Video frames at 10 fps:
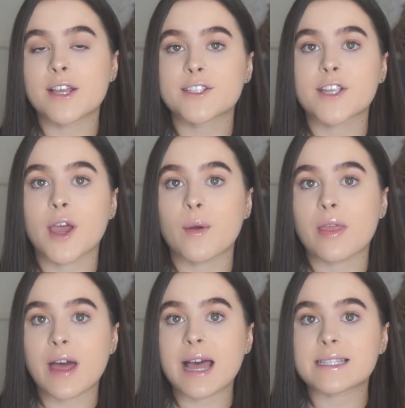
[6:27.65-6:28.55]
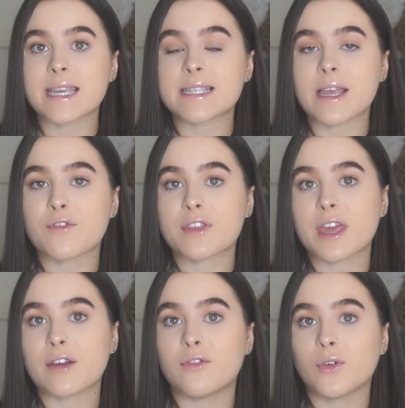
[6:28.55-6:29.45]
So that is
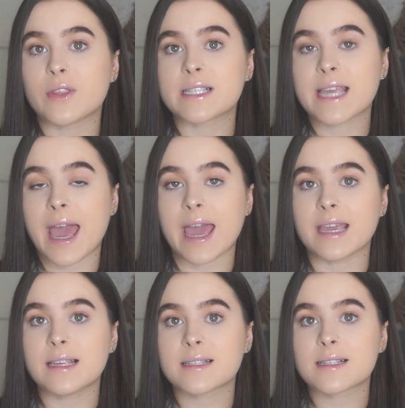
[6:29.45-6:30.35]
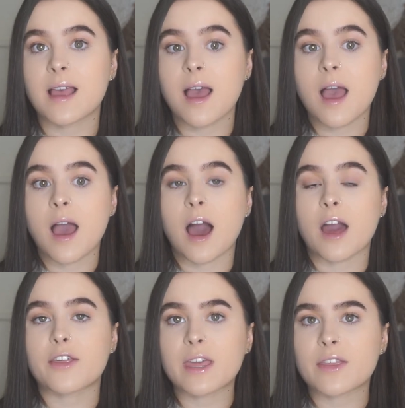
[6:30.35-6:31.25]
everything for this case. I
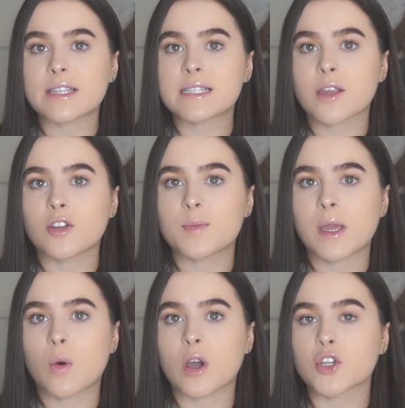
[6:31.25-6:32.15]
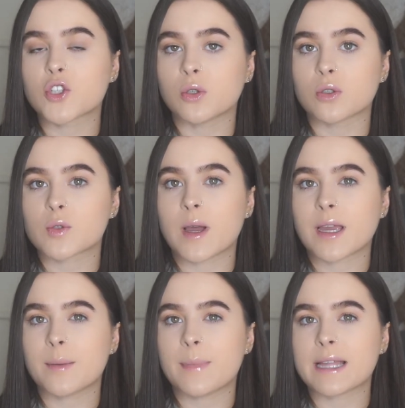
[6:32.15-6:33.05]
think this is going to be quite a short
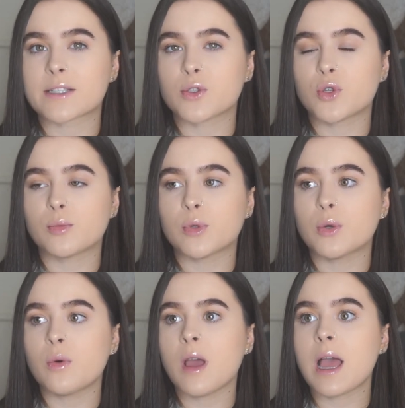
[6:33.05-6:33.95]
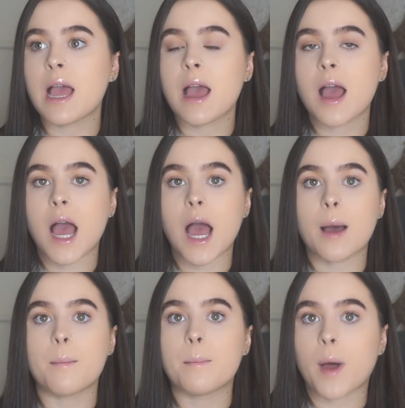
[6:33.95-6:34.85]
one compared to normal,
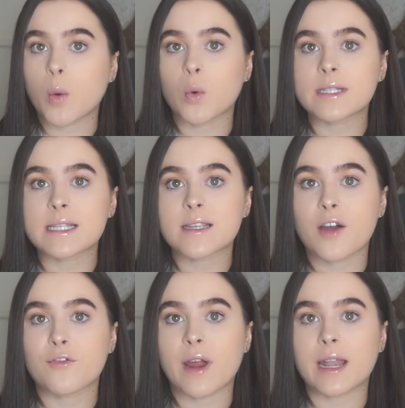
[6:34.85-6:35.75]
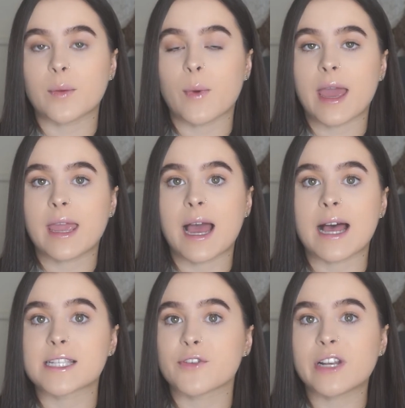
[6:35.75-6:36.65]
but I wanted to cover it anyway
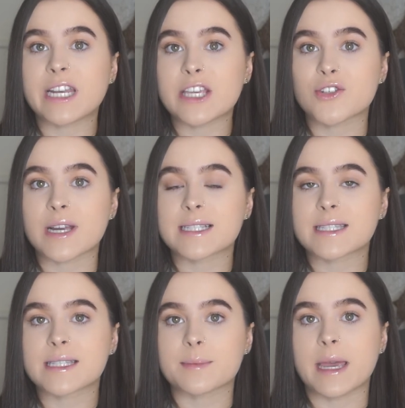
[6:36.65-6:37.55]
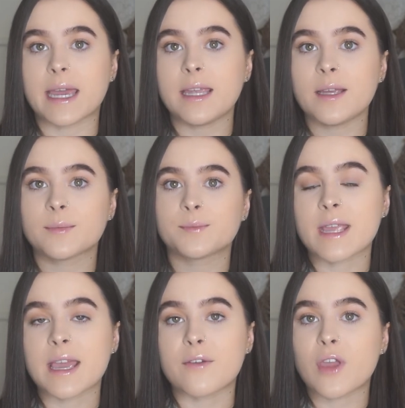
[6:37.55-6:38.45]
as it really interests me.
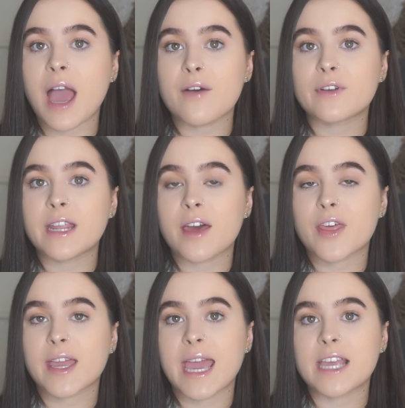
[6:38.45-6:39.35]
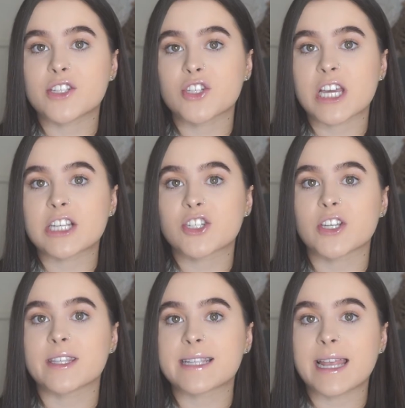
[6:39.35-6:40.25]
If you have any other case
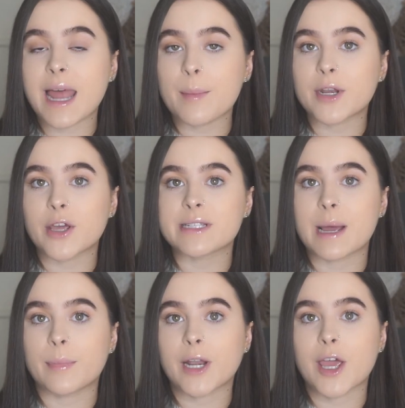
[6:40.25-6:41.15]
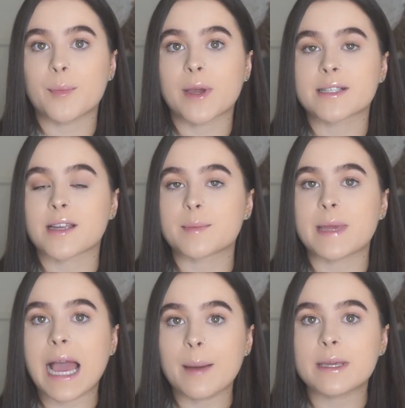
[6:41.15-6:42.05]
suggestions, let me know down below because I'd be
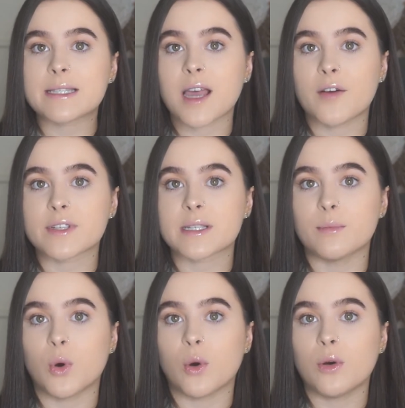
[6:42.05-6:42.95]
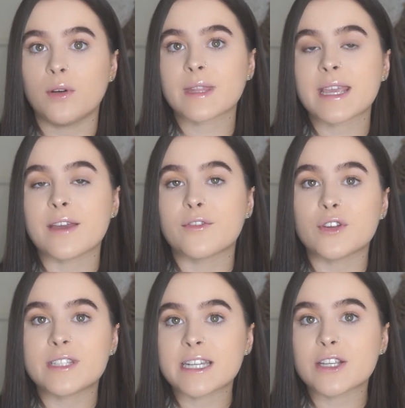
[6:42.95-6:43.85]
happy to cover some more. If
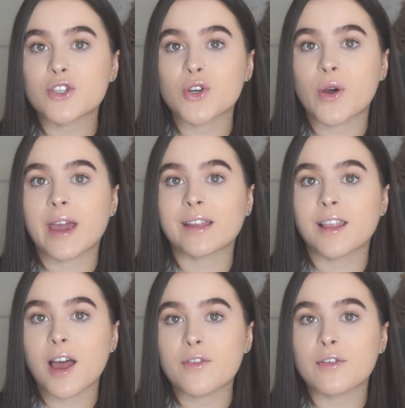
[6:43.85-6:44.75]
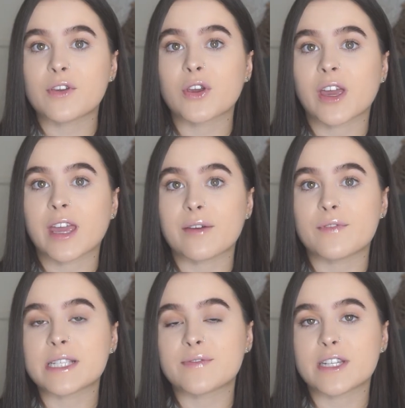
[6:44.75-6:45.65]
you did enjoy, I'd love if you could give
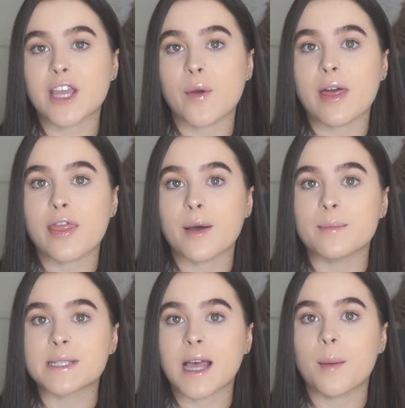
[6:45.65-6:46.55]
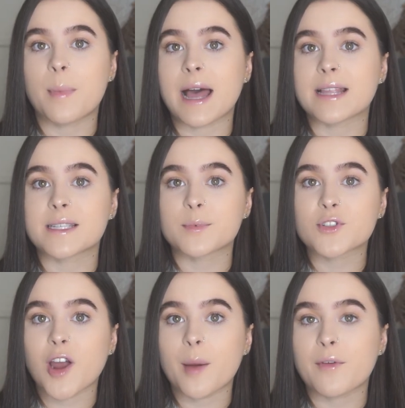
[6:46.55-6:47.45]
this video a thumbs up and
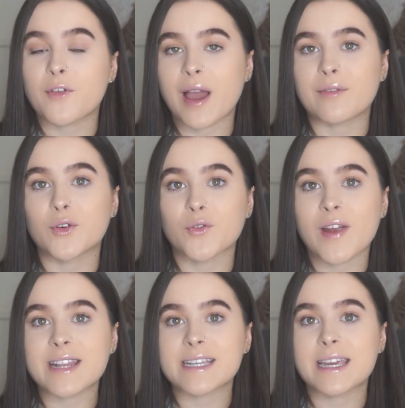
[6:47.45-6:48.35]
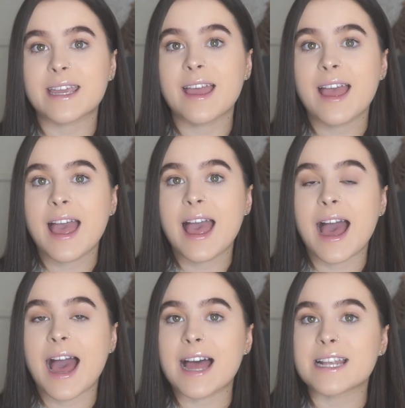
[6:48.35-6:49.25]
subscribe if you haven't already,
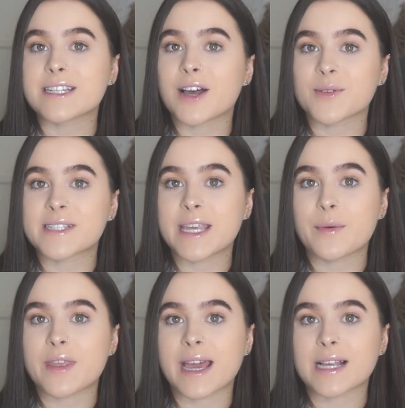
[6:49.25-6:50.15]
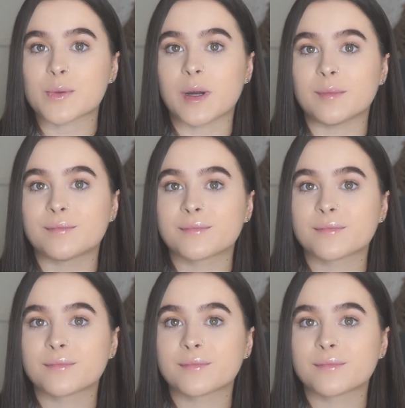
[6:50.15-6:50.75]
and I'll see you in the next one.